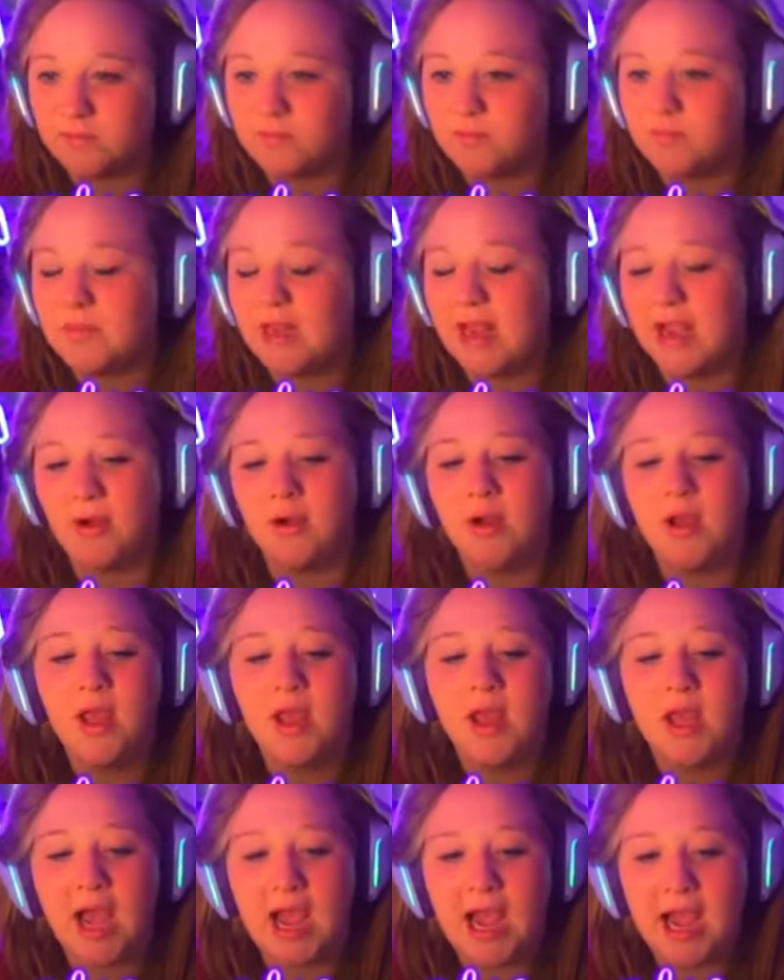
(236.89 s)
Now,
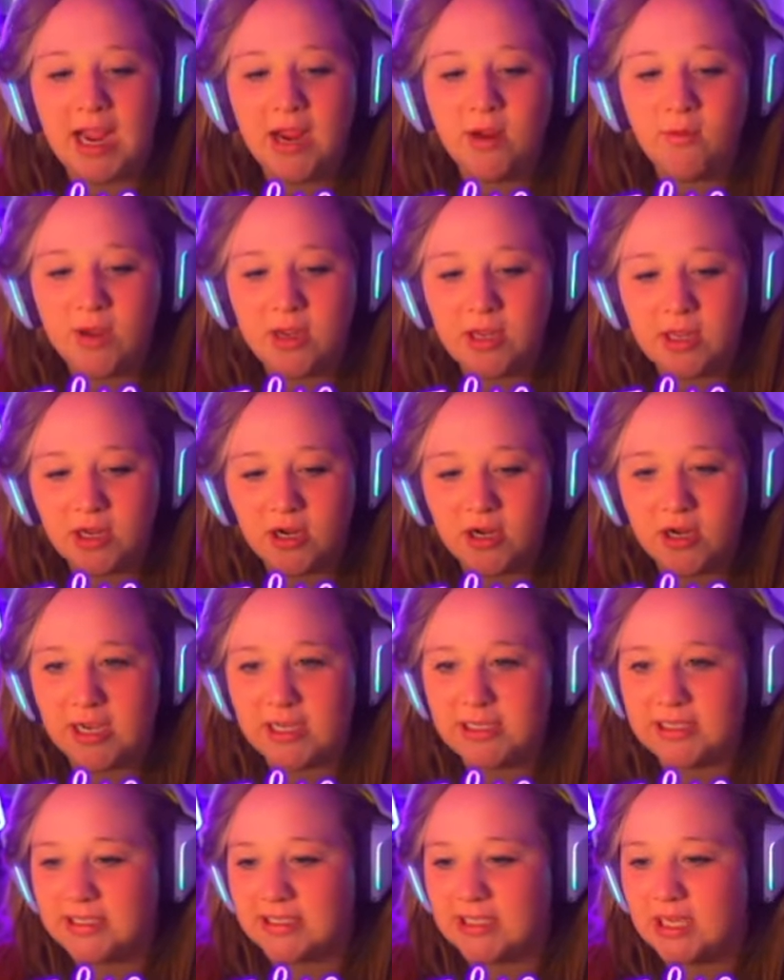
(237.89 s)
I want your
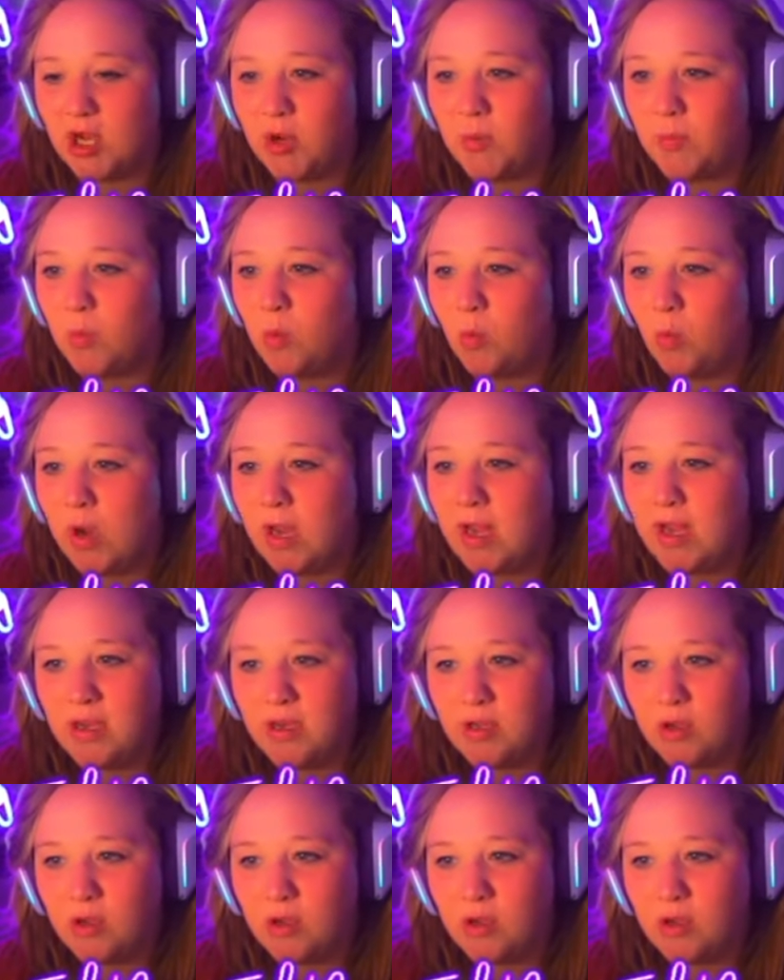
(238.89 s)
guys' help. What